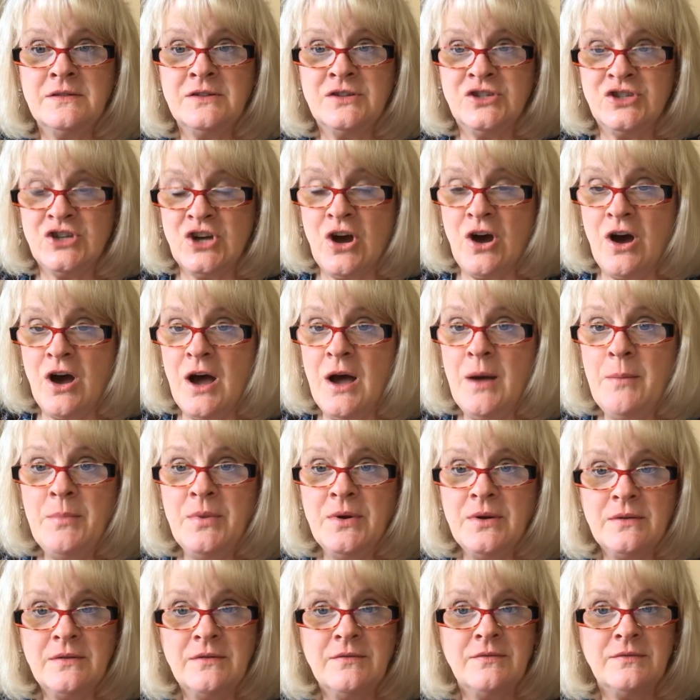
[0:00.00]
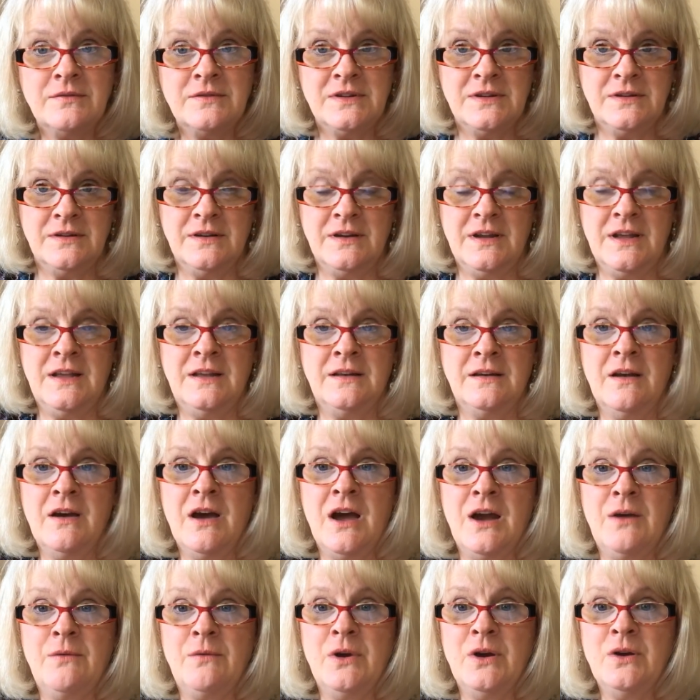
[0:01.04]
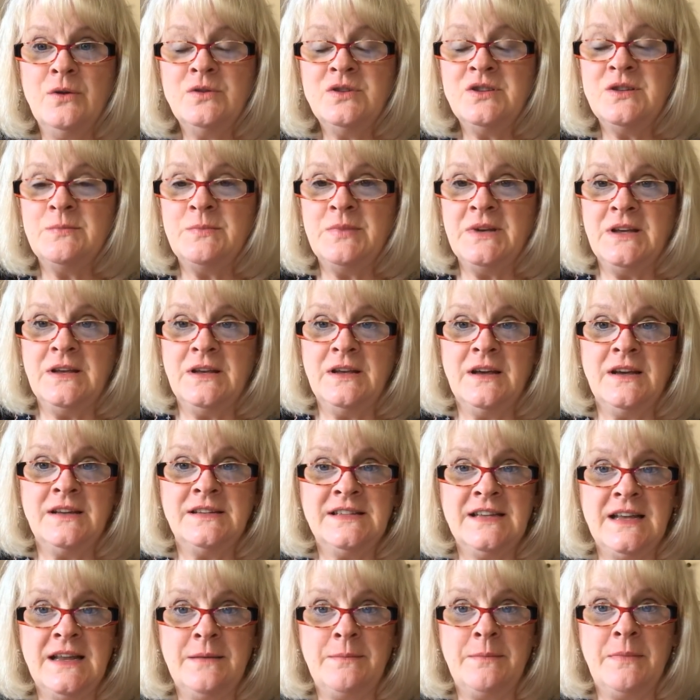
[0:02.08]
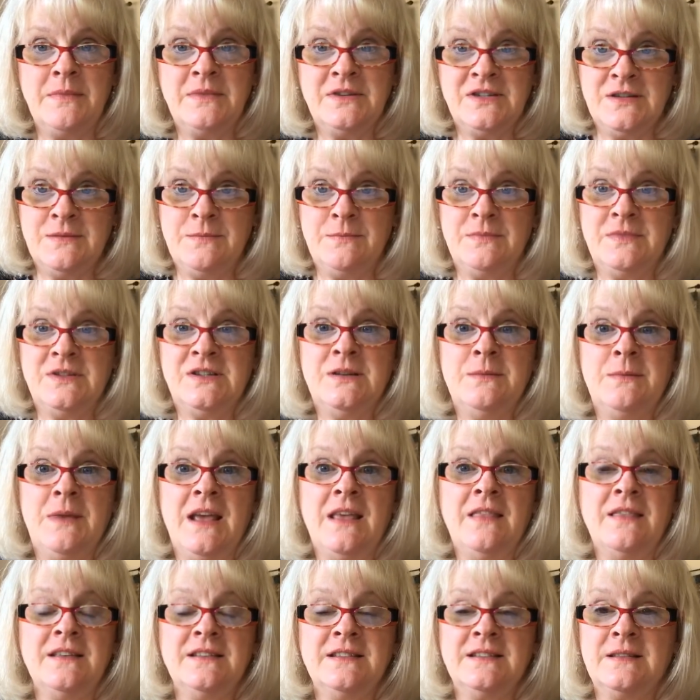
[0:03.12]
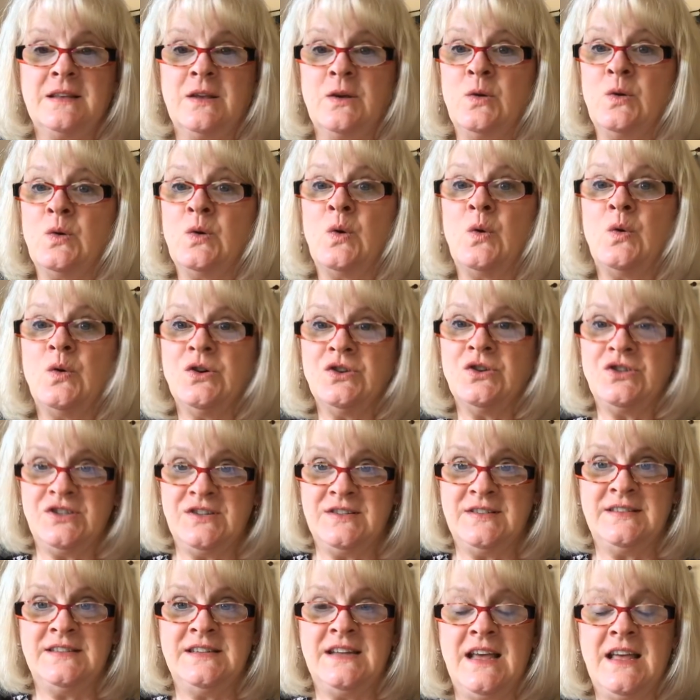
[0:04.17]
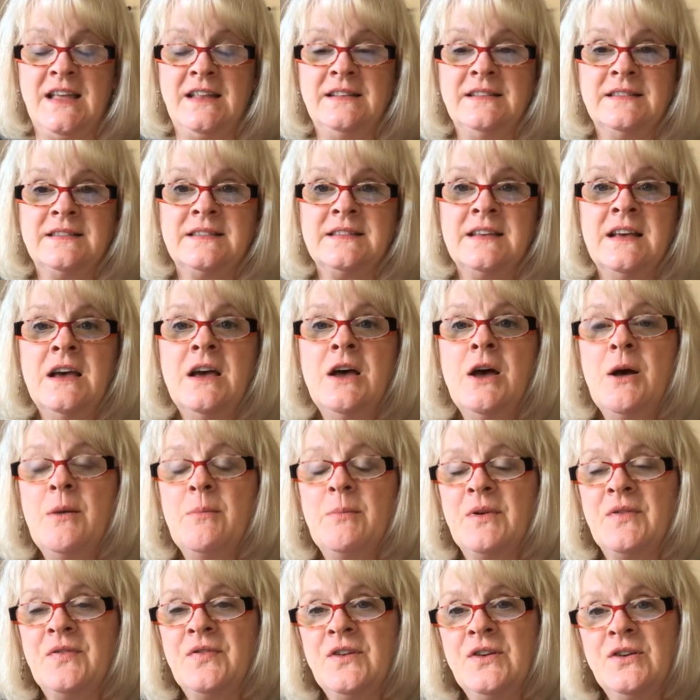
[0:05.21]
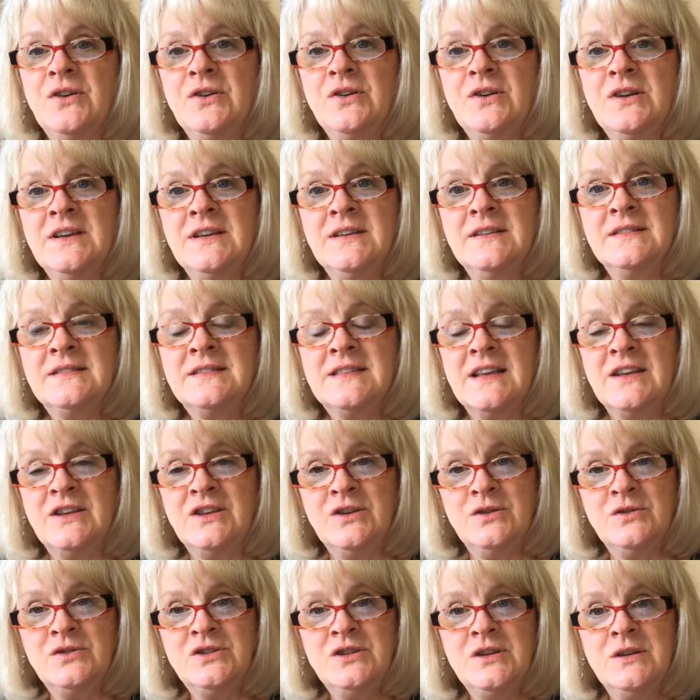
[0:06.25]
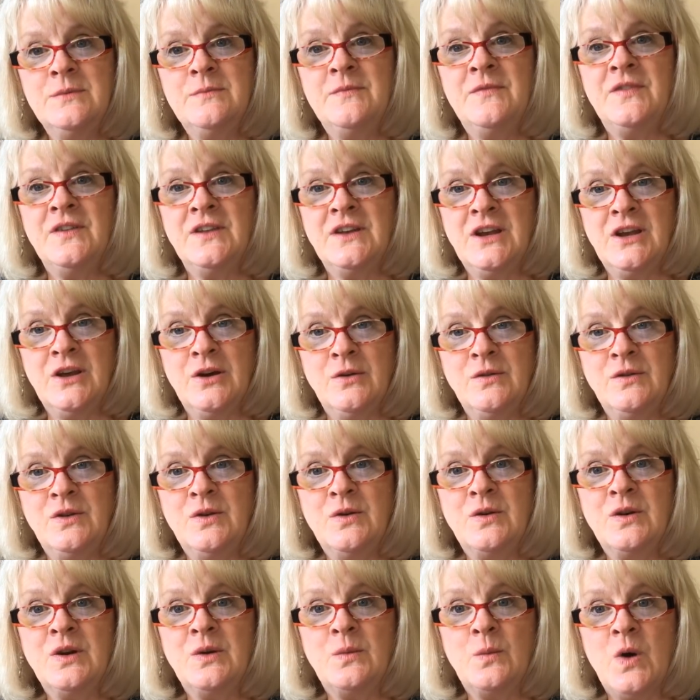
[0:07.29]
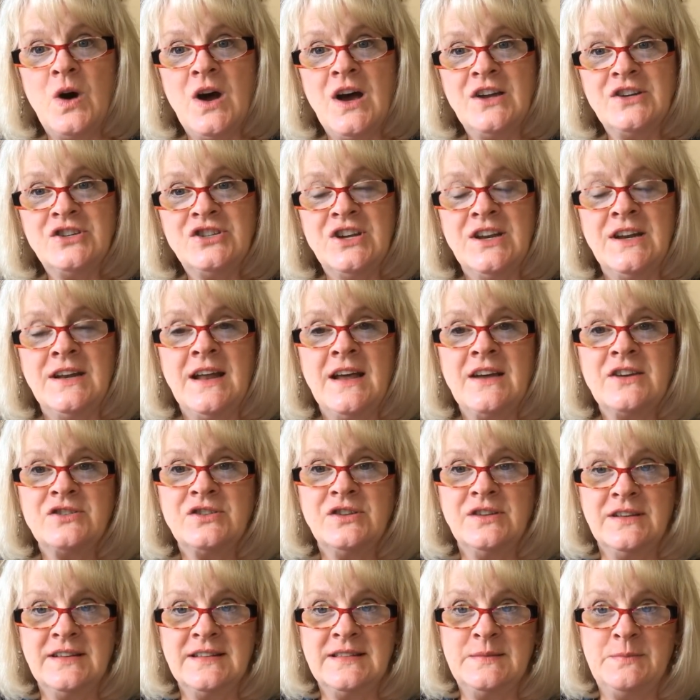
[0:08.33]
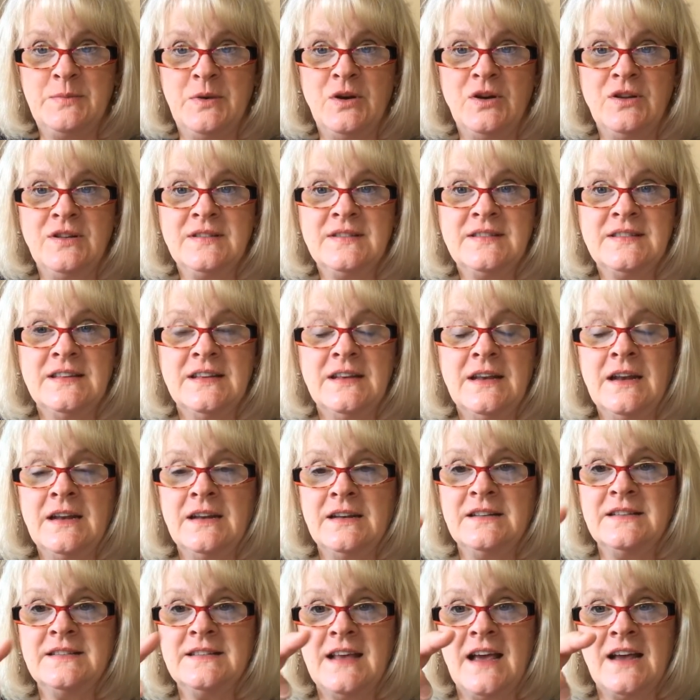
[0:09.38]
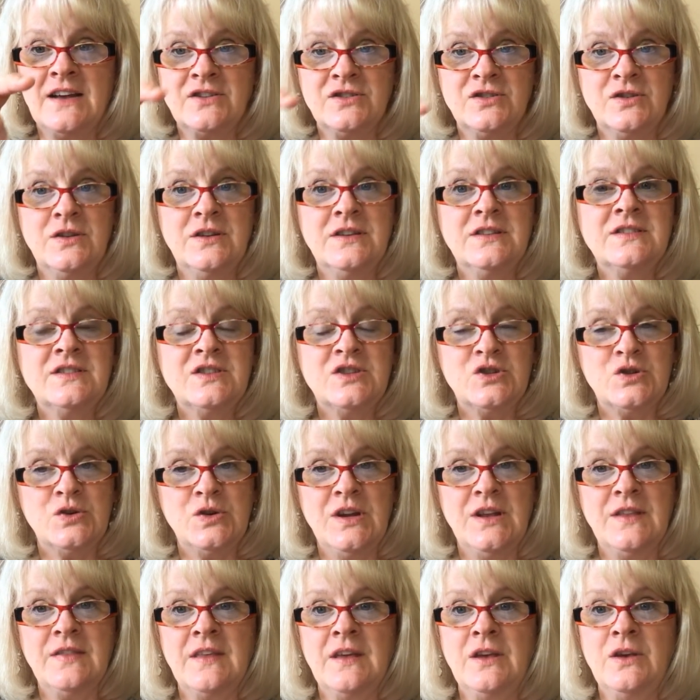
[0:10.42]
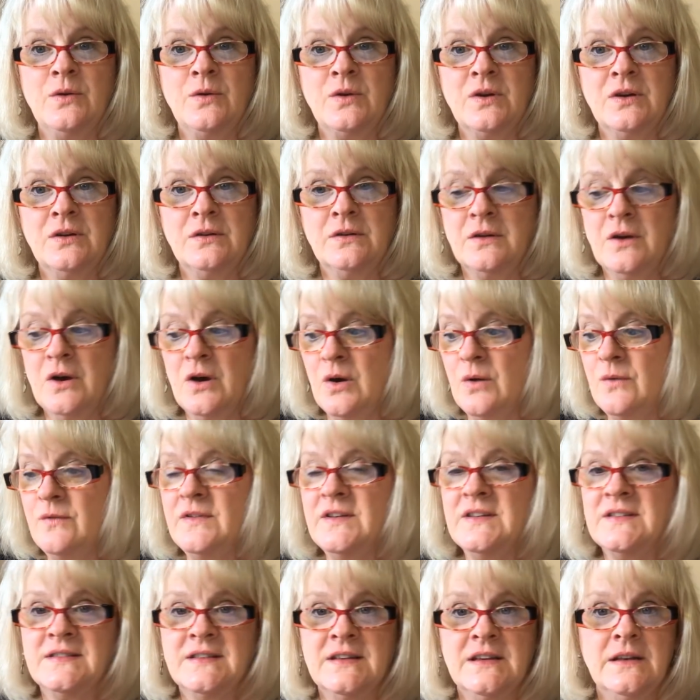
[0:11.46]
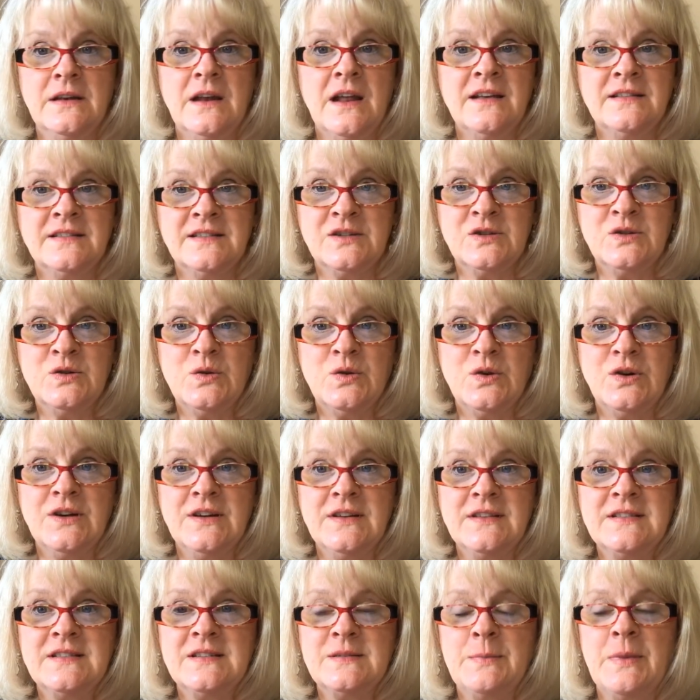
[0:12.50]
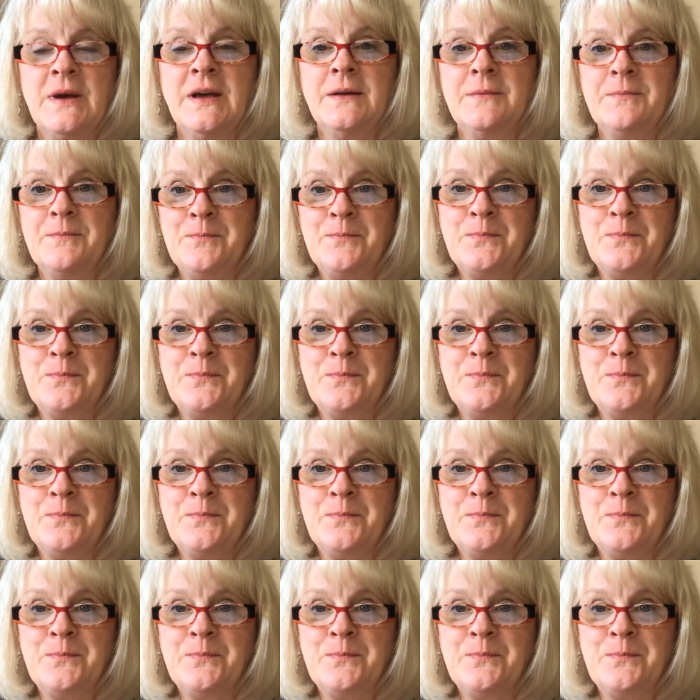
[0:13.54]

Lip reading: job in Cairo to be a tent, to make these gorgeous tents. But there is a YouTube video you can watch and actually experience it. And it's actually a street that you could go visit as a tourist, but